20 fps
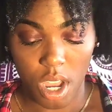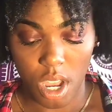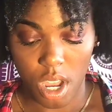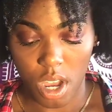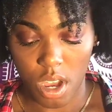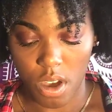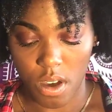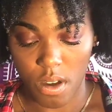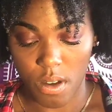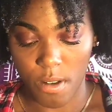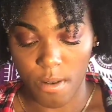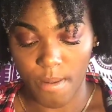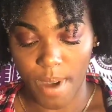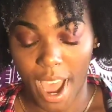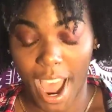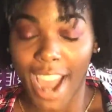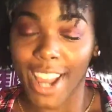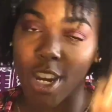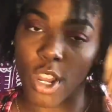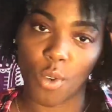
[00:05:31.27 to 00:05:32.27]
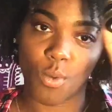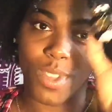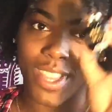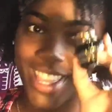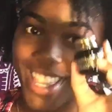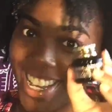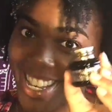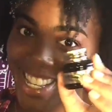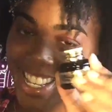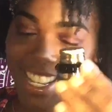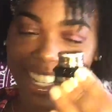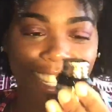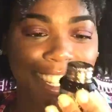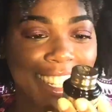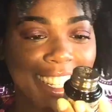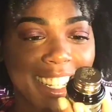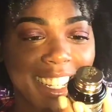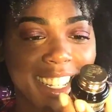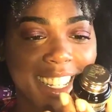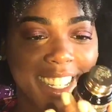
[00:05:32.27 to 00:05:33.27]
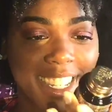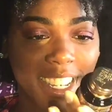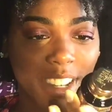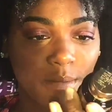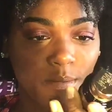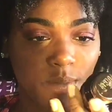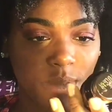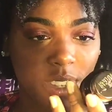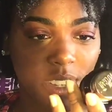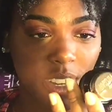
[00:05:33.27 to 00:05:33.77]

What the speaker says: I know what this is. This is dipped,